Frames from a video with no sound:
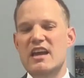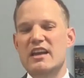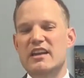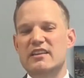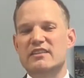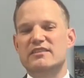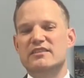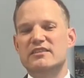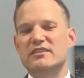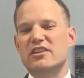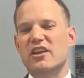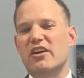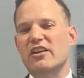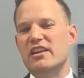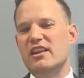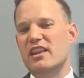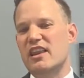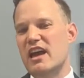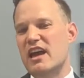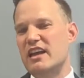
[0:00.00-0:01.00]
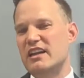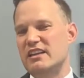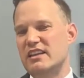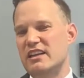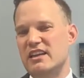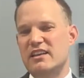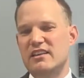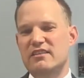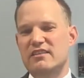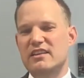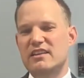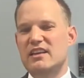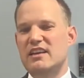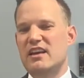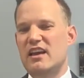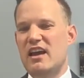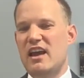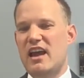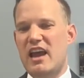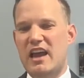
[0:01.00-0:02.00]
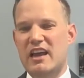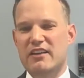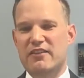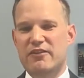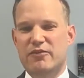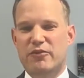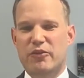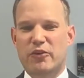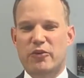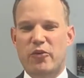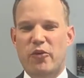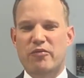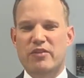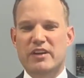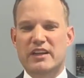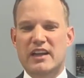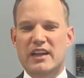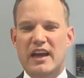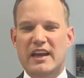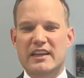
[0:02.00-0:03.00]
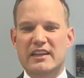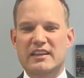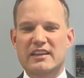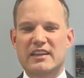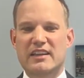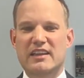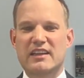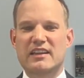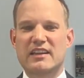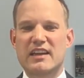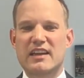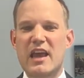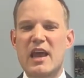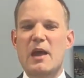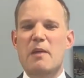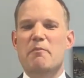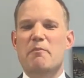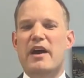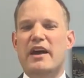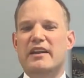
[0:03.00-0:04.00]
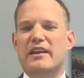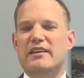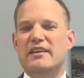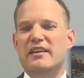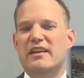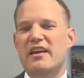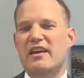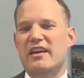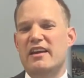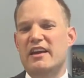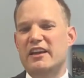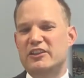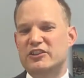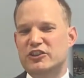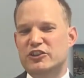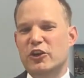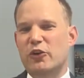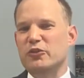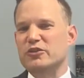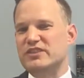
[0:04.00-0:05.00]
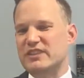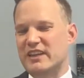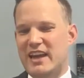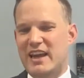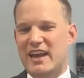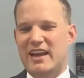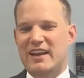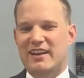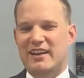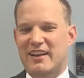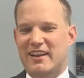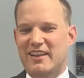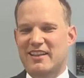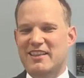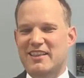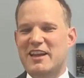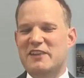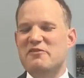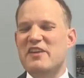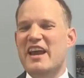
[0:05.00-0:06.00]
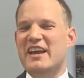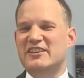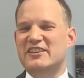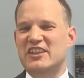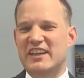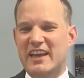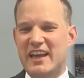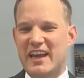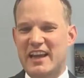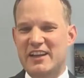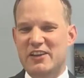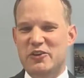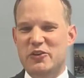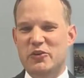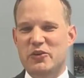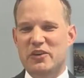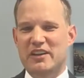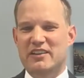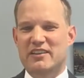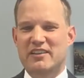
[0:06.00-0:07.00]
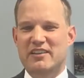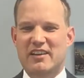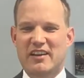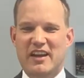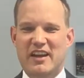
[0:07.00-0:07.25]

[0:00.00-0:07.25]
It is not that easy as for COVID-19, but it shows again that we actually can do it.